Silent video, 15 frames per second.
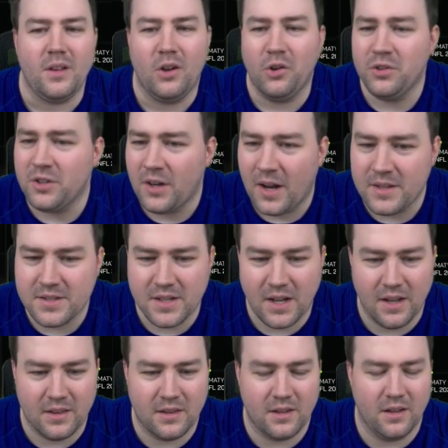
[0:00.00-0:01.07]
On the right
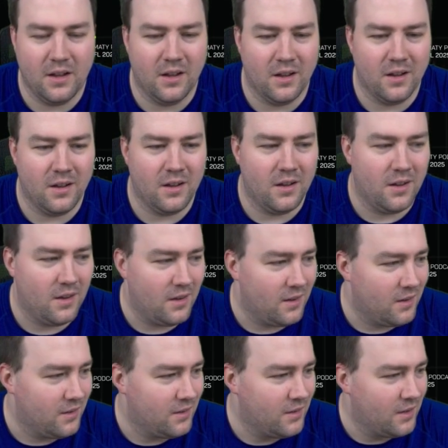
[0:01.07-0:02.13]
side,
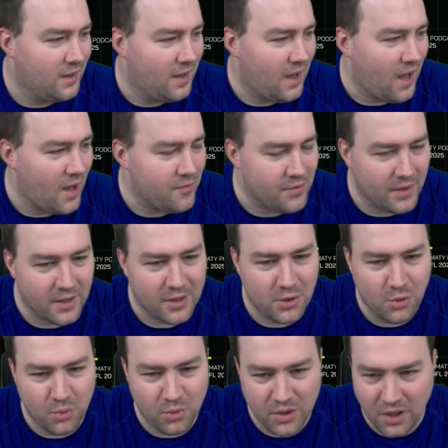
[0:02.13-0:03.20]
I think
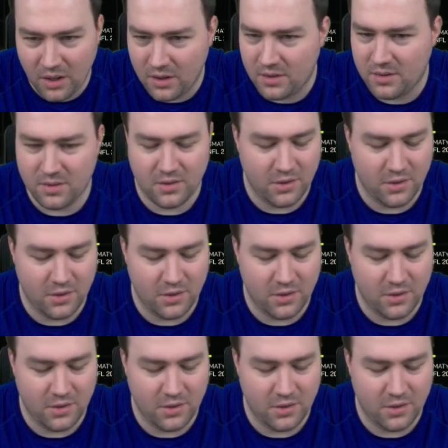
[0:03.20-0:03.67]
you need